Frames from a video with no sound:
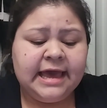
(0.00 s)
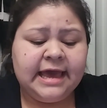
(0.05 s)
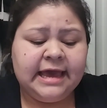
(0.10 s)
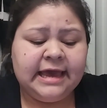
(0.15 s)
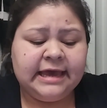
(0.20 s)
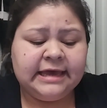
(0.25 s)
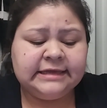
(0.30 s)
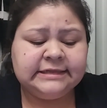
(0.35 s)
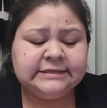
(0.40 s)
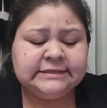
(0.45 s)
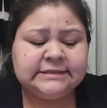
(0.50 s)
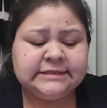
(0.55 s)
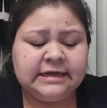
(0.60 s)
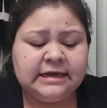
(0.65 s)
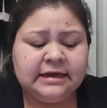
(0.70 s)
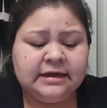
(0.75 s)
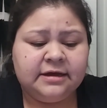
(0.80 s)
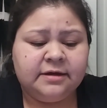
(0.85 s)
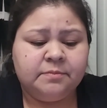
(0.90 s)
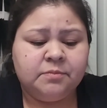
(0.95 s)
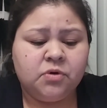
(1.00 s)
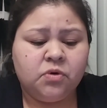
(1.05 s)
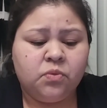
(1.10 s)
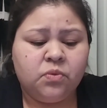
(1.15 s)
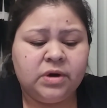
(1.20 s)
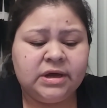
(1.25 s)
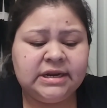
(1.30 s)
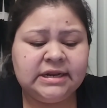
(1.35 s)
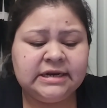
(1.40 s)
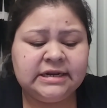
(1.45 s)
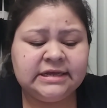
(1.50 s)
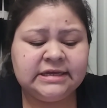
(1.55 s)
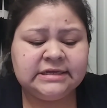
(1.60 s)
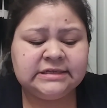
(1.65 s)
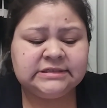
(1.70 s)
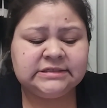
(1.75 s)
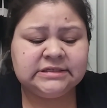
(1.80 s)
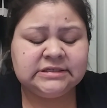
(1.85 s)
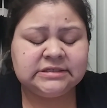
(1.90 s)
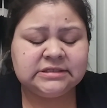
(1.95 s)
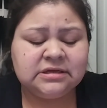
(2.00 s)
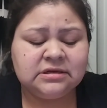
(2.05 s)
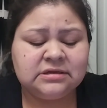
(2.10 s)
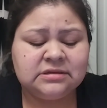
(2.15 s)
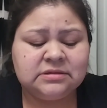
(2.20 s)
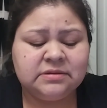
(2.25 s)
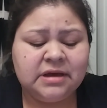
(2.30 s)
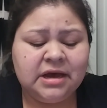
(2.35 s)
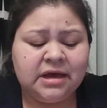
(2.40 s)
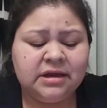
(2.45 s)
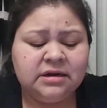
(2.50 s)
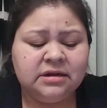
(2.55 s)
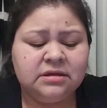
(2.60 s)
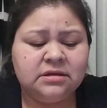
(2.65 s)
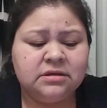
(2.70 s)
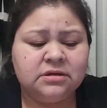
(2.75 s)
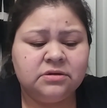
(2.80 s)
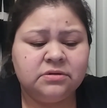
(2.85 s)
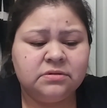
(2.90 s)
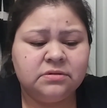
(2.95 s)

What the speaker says: And what it is kind of